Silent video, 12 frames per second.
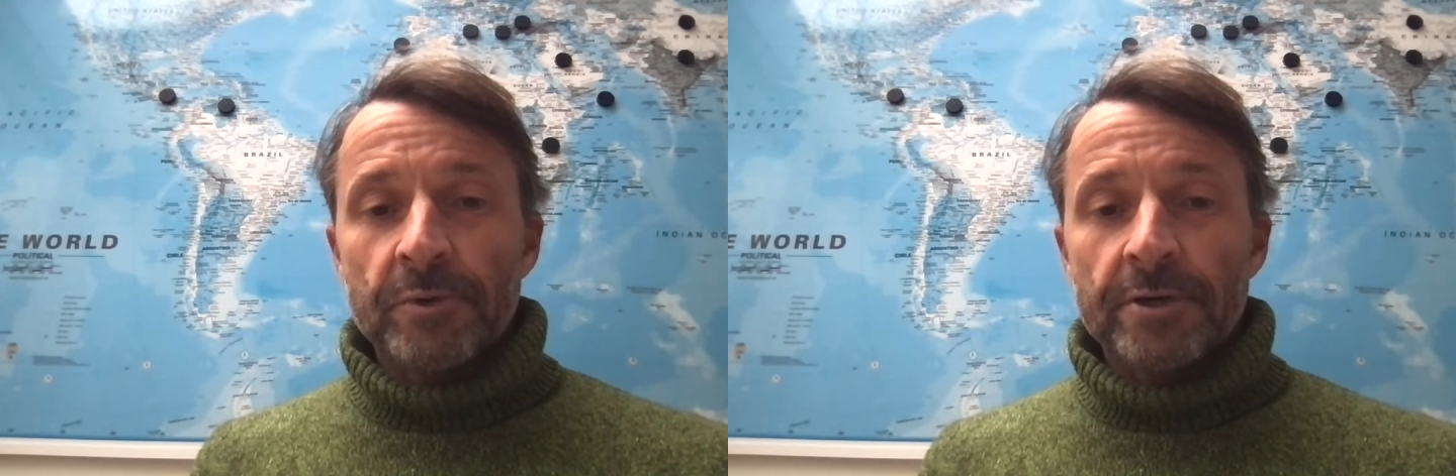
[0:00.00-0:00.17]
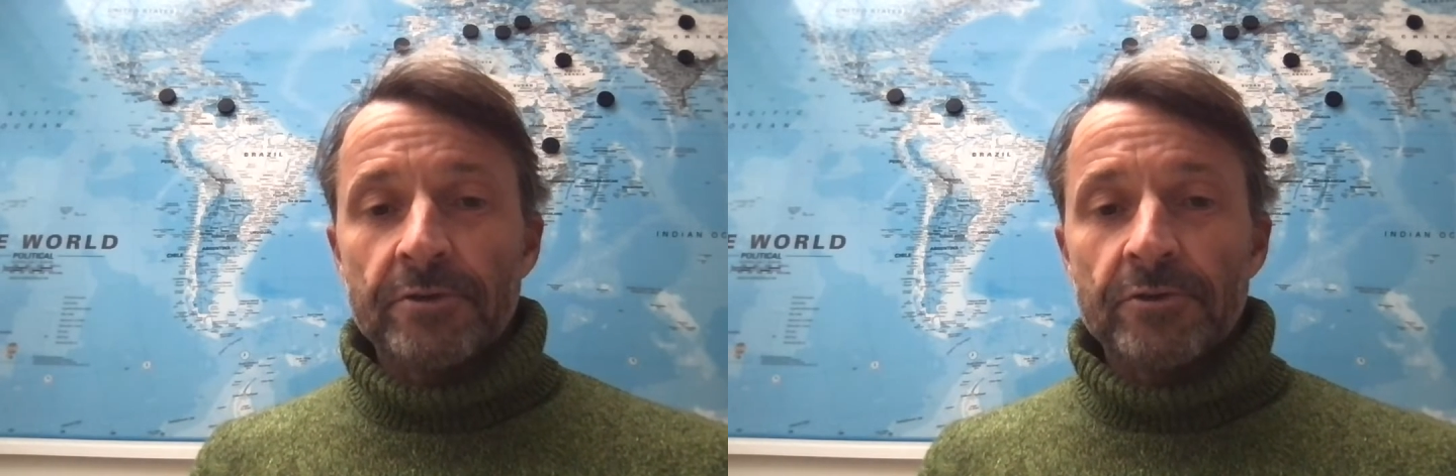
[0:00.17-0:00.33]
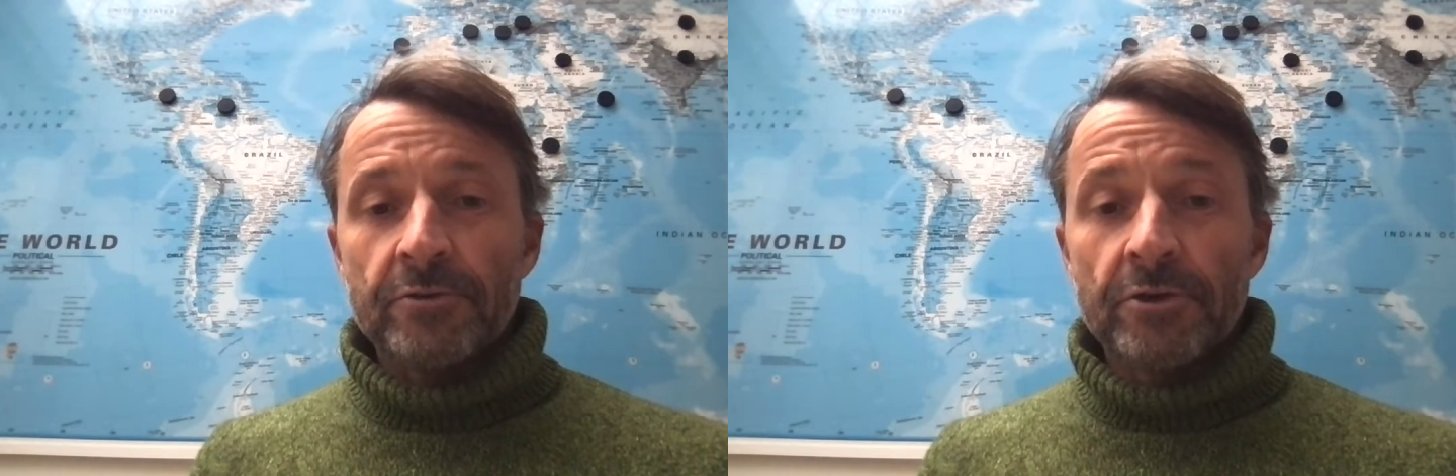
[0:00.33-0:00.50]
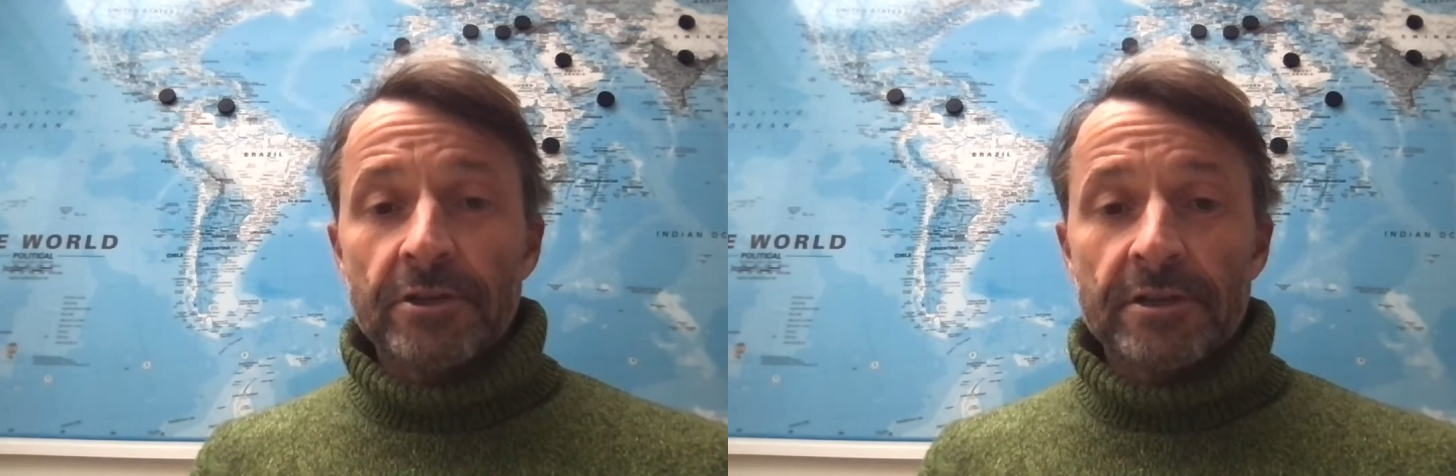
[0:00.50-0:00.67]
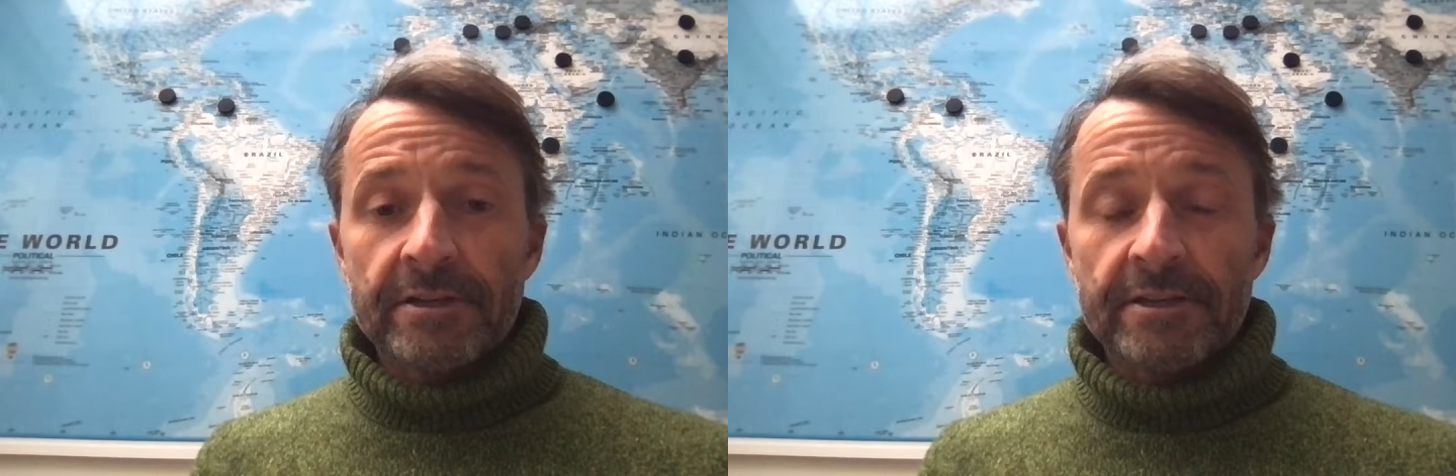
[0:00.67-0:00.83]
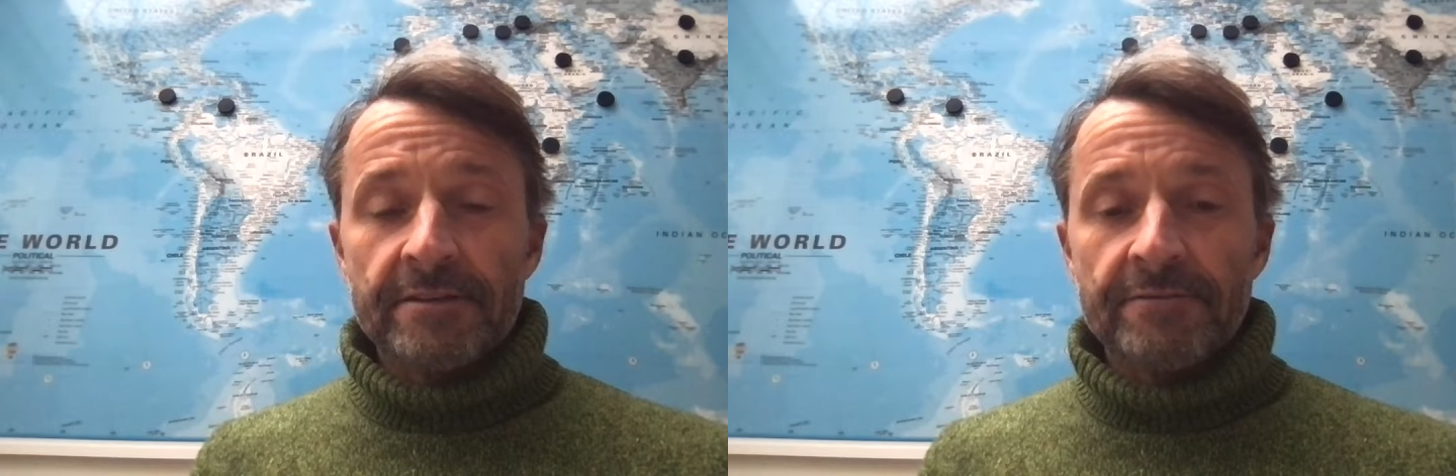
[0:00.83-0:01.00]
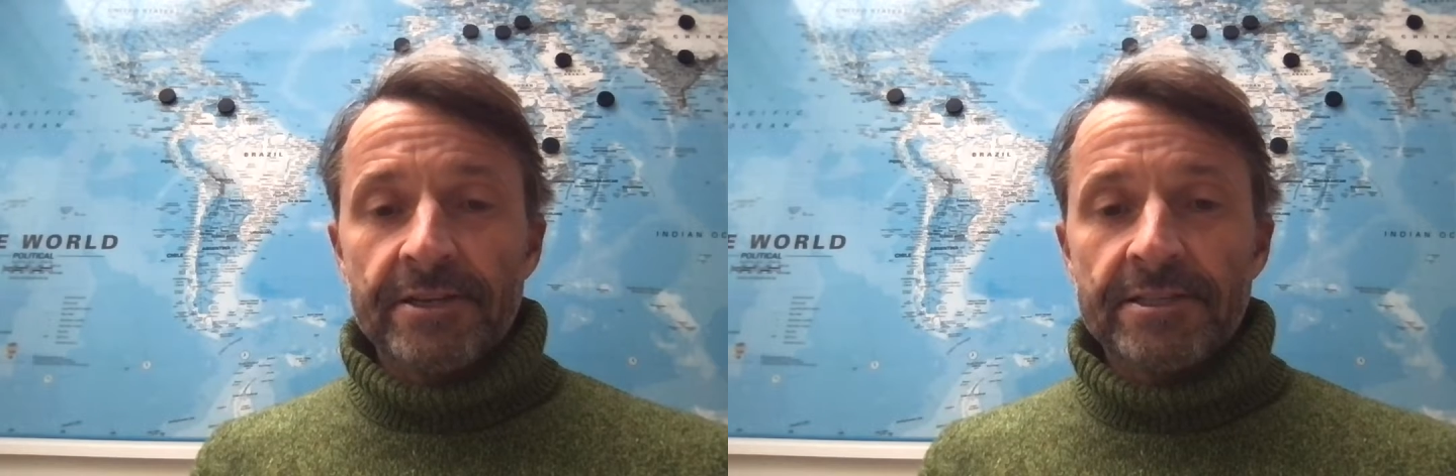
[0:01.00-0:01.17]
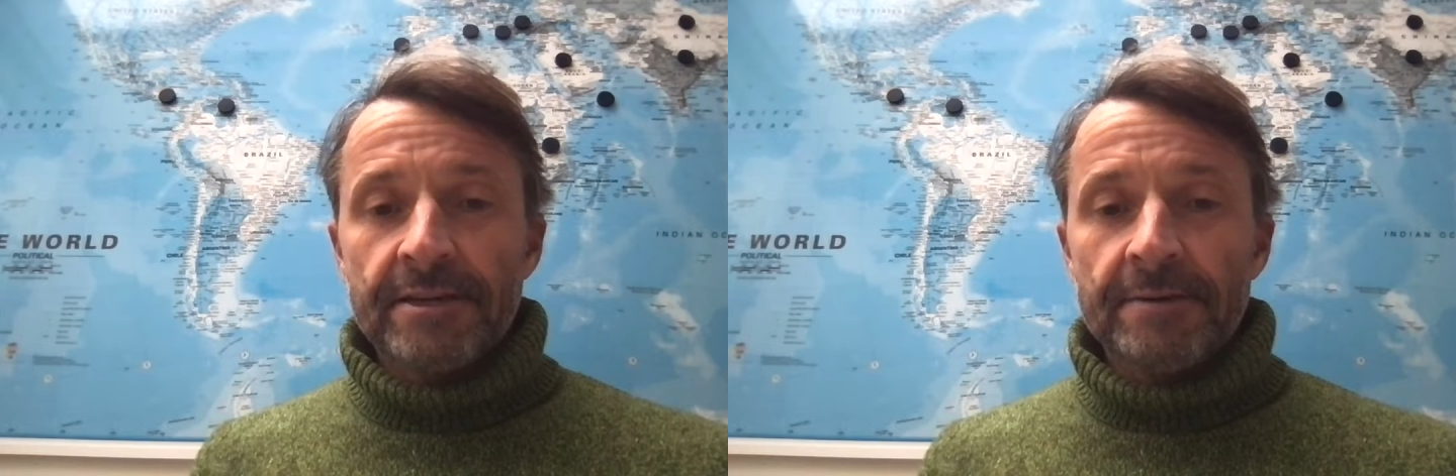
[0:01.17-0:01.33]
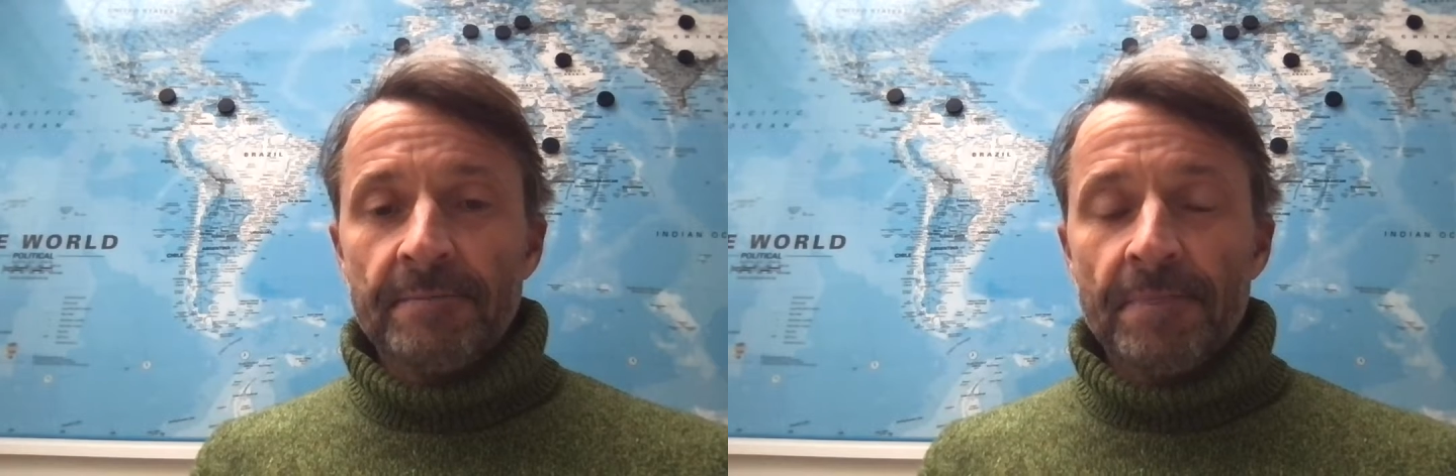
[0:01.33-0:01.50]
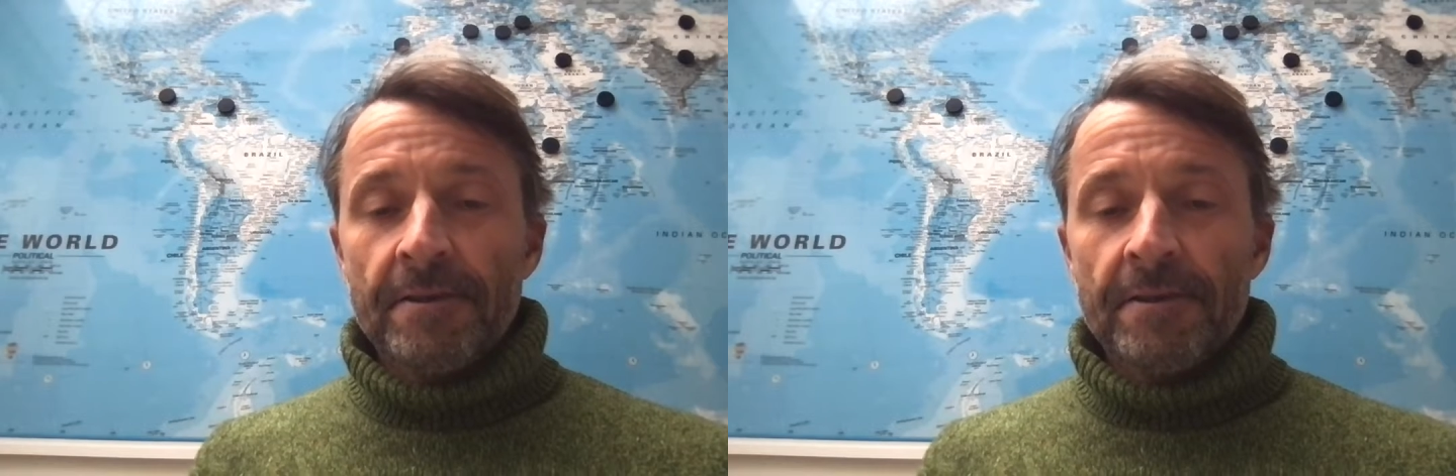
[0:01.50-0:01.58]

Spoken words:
where you do not need a visa.